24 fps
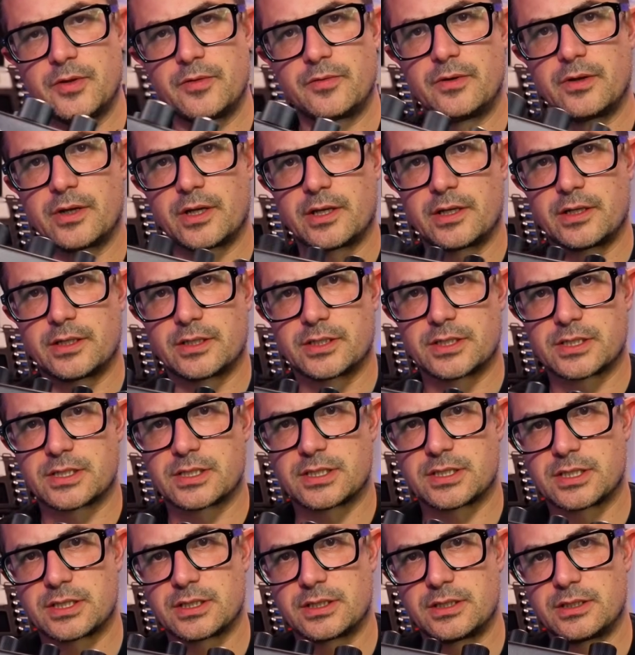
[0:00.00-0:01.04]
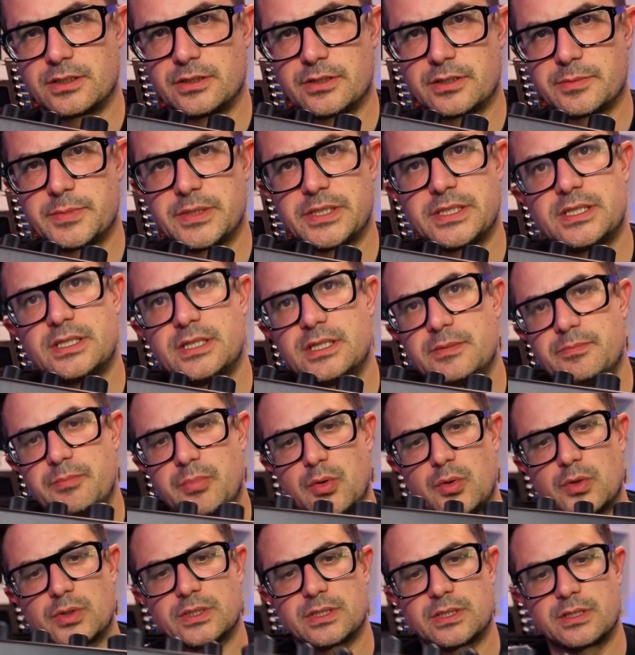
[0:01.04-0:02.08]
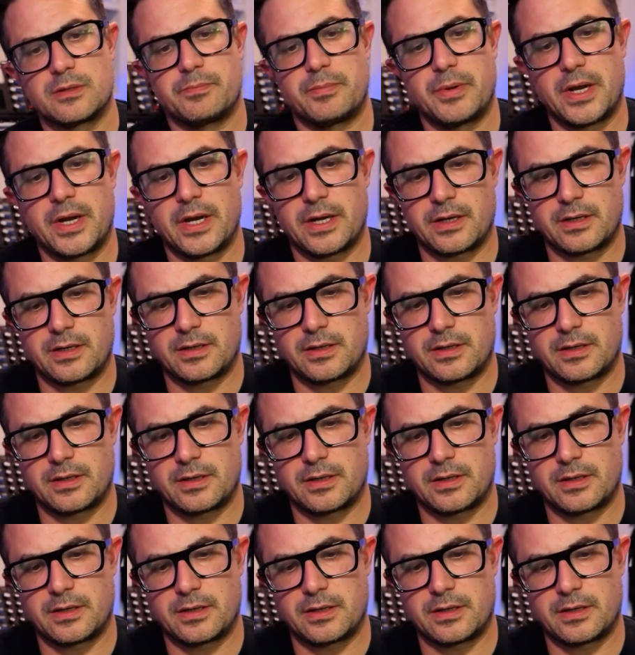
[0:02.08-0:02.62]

looking at just a single USB-C port in the back.